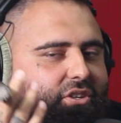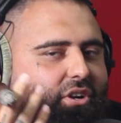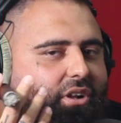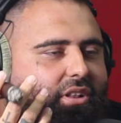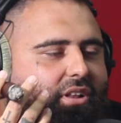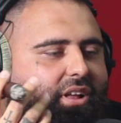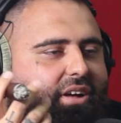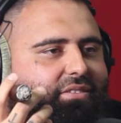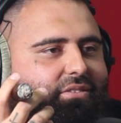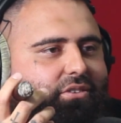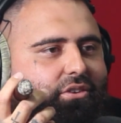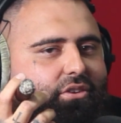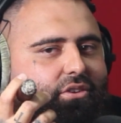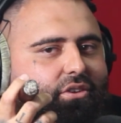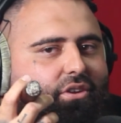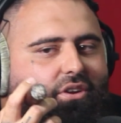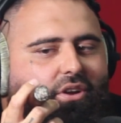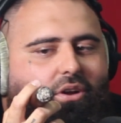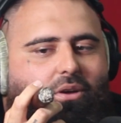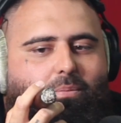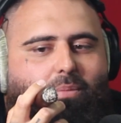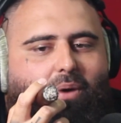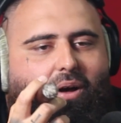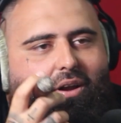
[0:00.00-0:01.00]
I love her. You
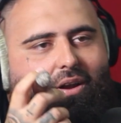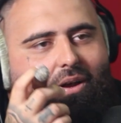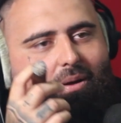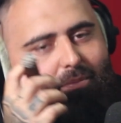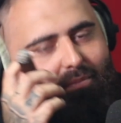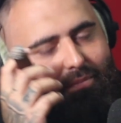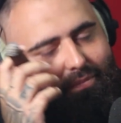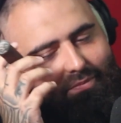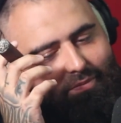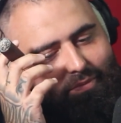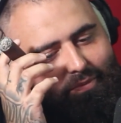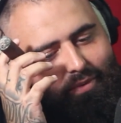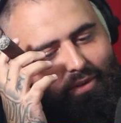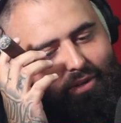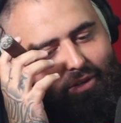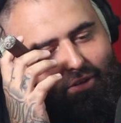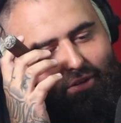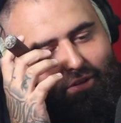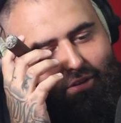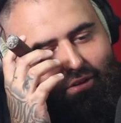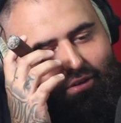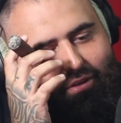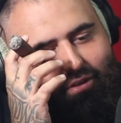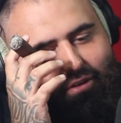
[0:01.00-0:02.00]
know, but
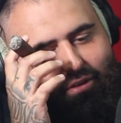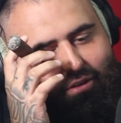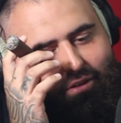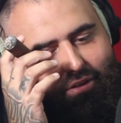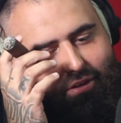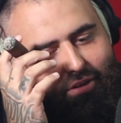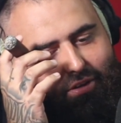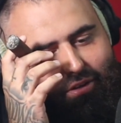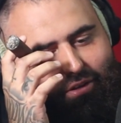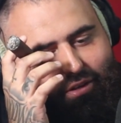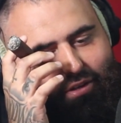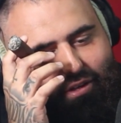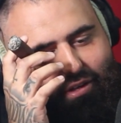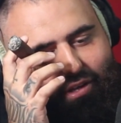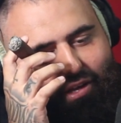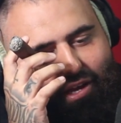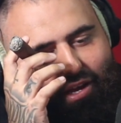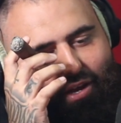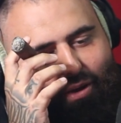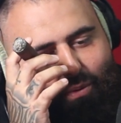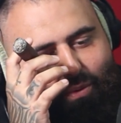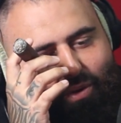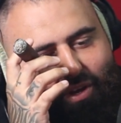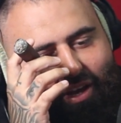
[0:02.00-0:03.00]

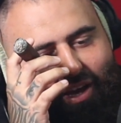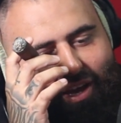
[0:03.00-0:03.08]
yeah, we